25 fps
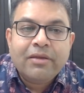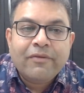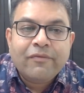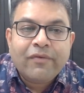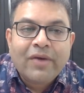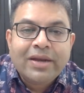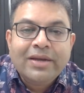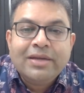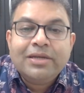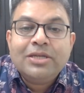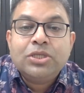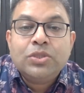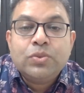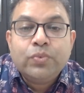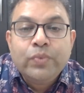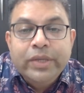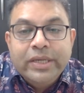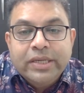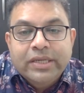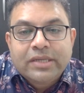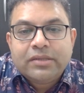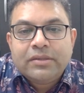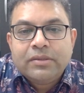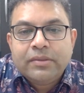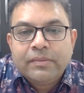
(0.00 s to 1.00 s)
find it
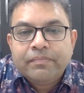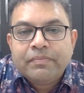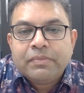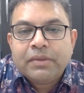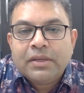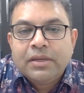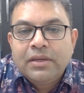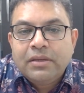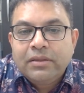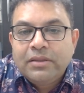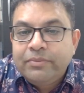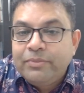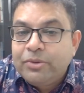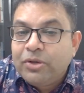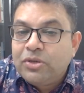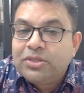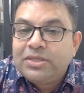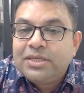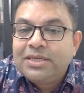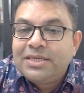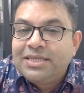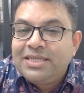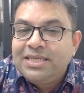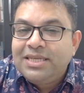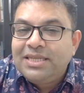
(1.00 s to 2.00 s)
sweet because
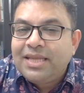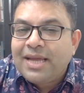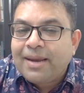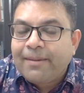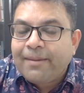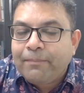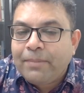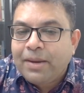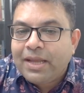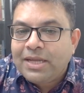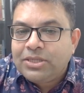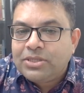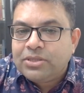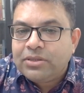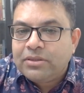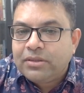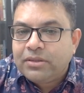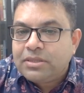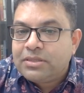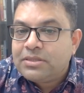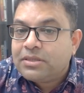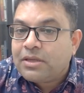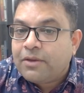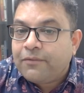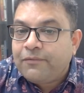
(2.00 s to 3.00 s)
they see that pleasure,
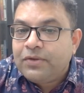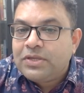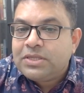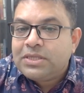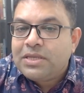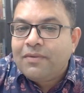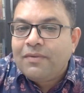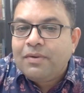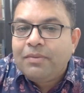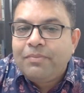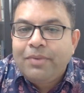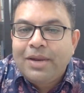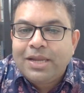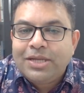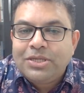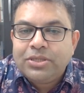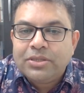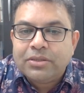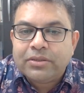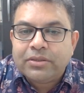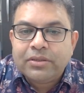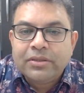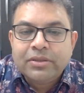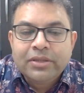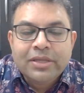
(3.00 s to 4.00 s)
the surface level
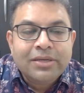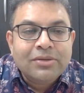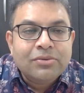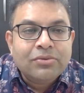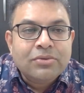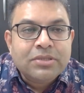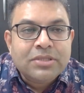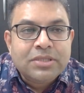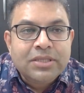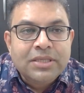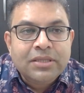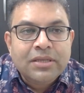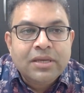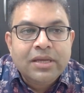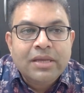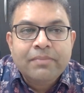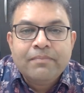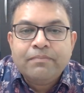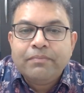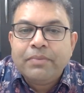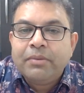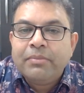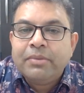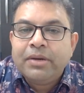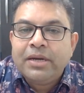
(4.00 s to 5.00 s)
pleasure. They don't see the
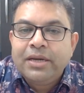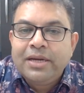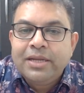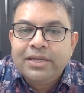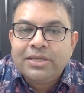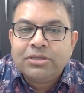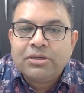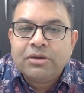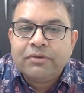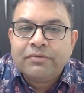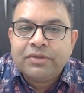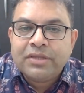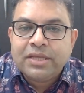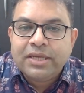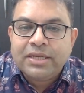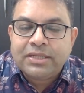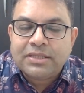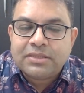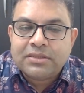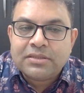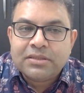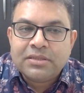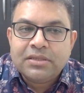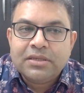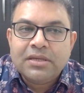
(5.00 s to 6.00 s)
impermanent nature of
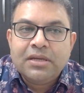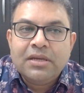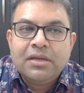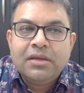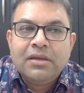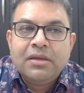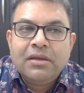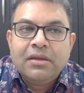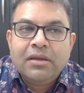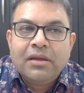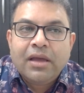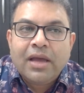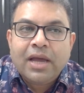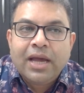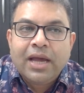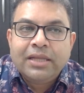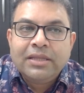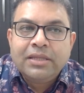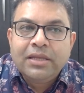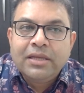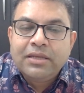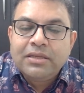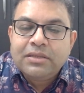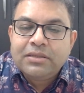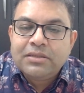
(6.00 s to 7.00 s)
things,
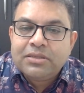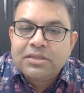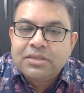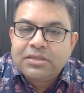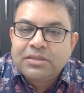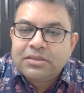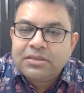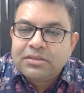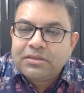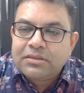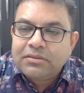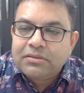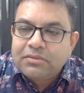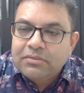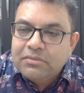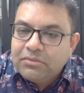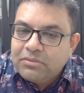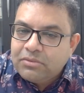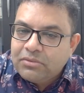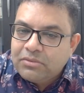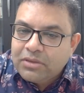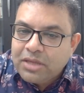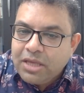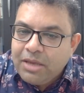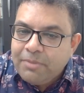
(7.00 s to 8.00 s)
and they just
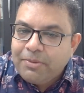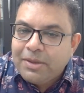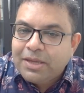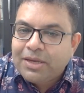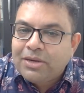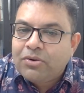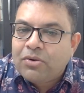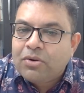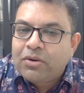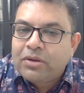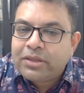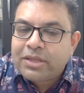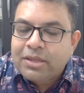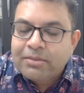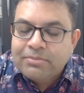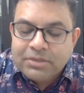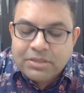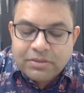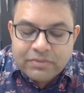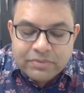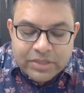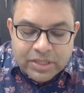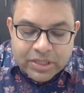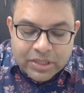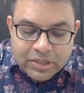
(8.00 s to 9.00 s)
keep
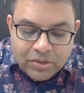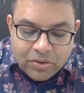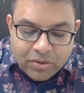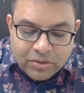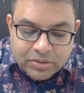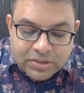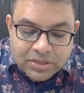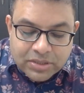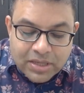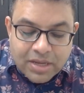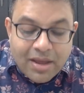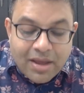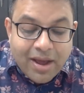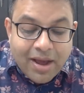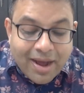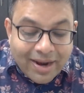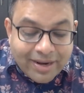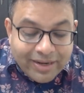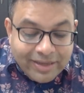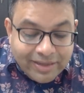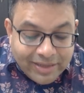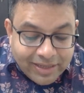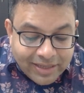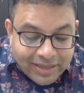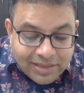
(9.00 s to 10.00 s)
themselves engrossed
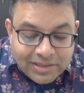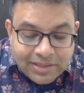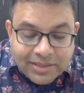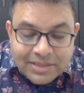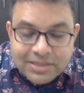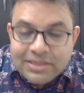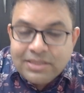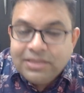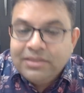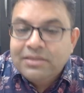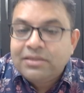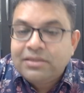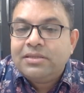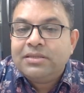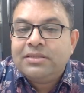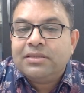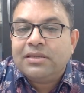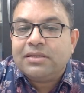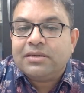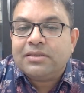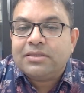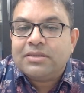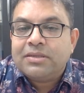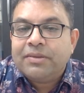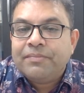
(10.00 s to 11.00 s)
until they see the
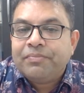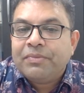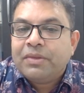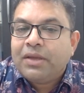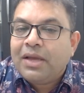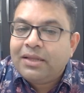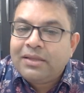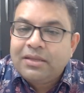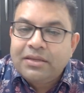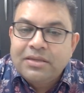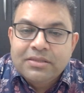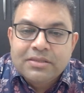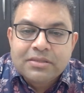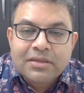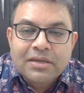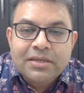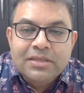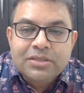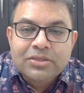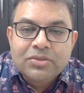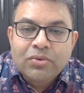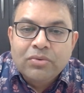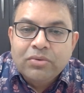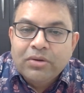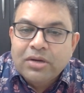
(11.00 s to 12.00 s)
results. And the
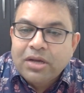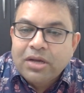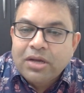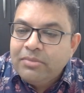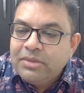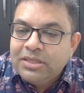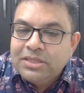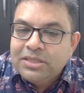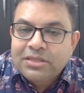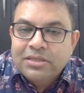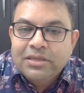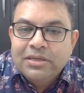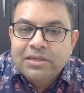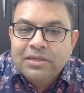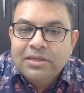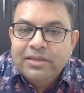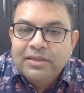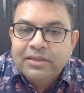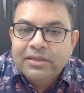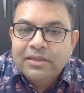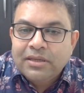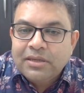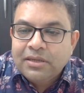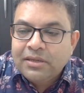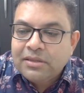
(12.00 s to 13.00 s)
results don't come
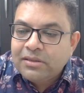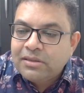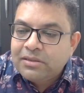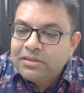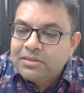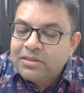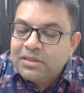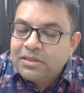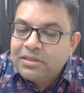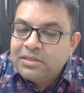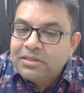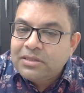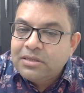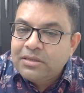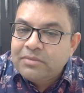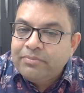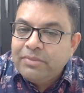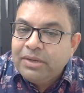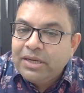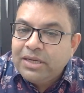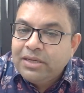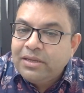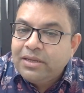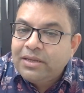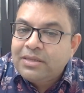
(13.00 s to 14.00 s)
instantly. The results
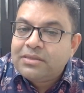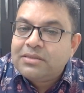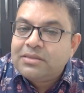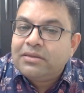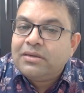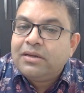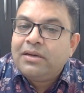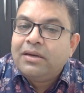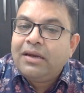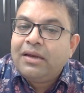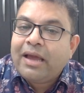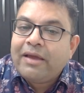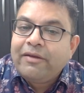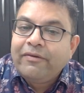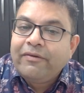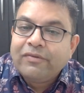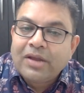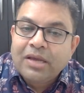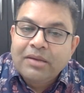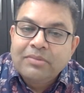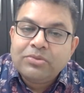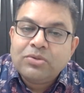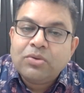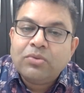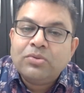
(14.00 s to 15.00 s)
may take certain
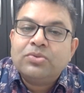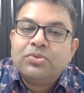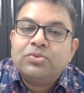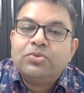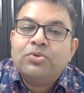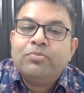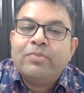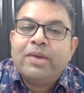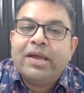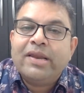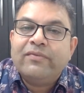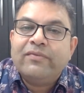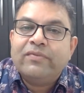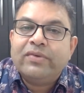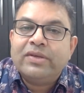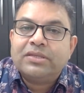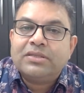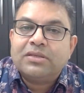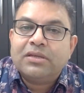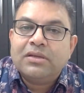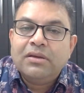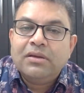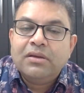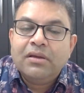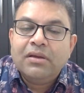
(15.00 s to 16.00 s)
lifetimes also to
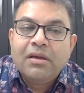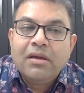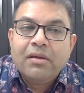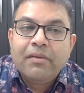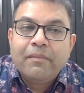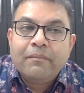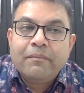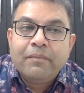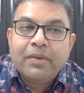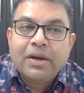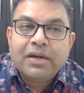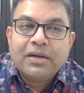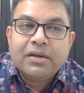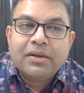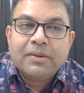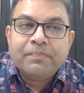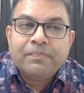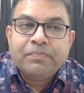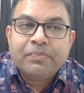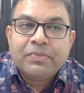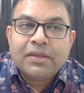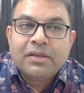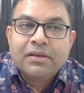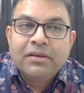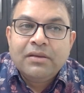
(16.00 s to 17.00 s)
manifest. But
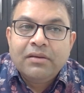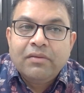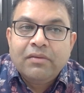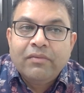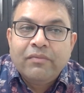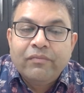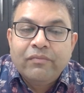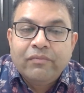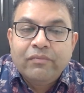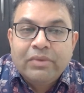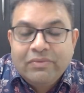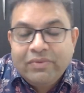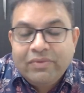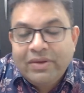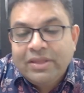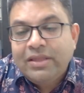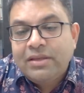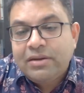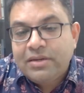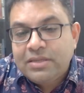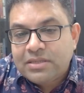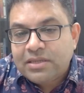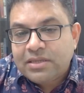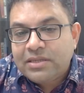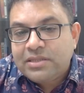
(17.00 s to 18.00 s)
when
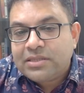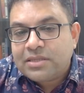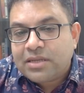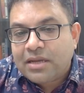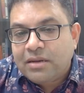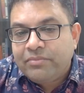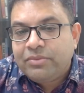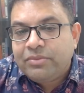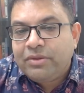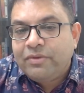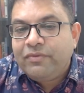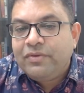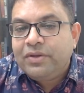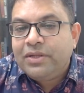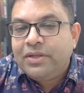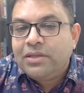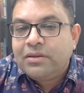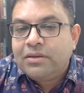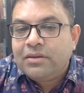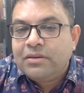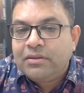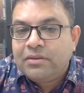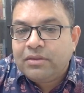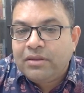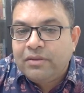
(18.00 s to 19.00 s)
the results come, they feel
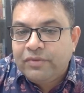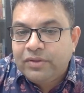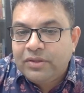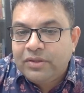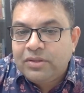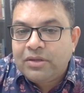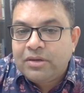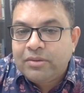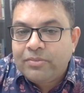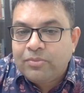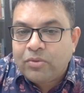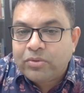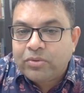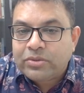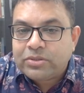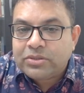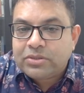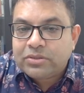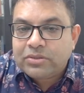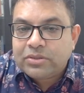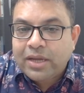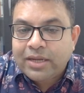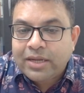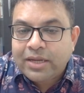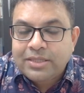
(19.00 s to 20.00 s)
the
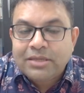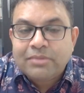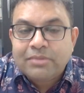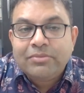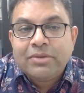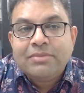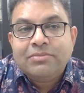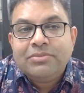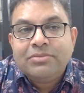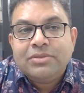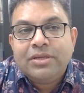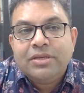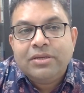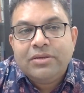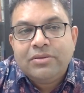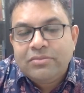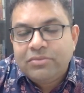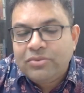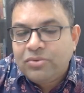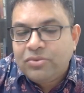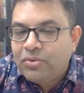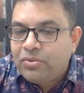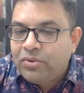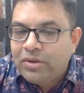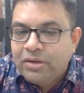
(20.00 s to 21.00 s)
remorse. And sometimes they
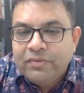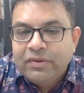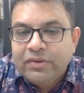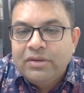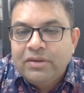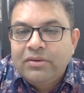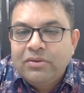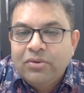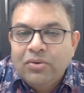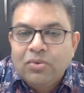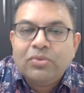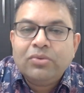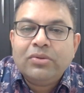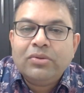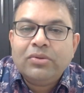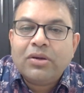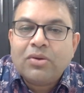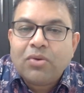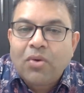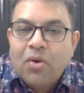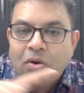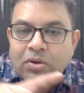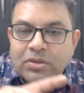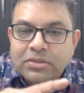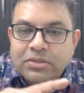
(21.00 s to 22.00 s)
don't even know the
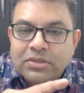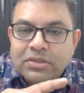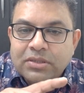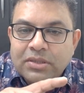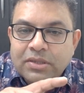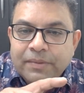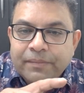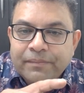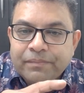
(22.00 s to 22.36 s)
cause,